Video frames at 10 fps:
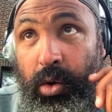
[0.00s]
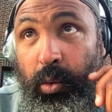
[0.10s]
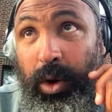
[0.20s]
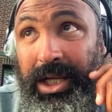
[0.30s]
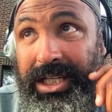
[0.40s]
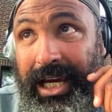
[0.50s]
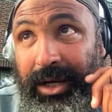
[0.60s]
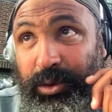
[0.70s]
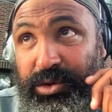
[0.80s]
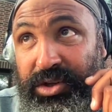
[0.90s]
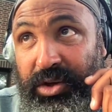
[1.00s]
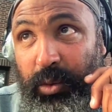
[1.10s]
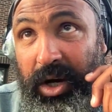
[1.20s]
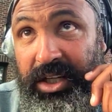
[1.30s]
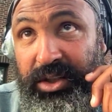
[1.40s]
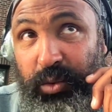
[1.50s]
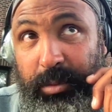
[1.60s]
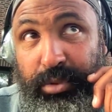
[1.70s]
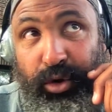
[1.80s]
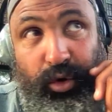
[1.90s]
What channels do you watch?
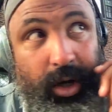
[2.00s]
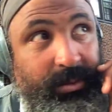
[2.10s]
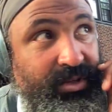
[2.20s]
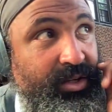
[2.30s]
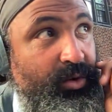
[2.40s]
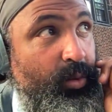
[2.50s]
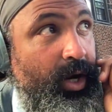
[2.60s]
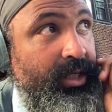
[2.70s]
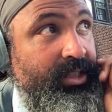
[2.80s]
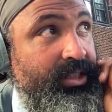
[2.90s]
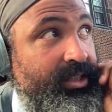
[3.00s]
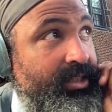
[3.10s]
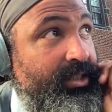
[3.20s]
What programs do you watch?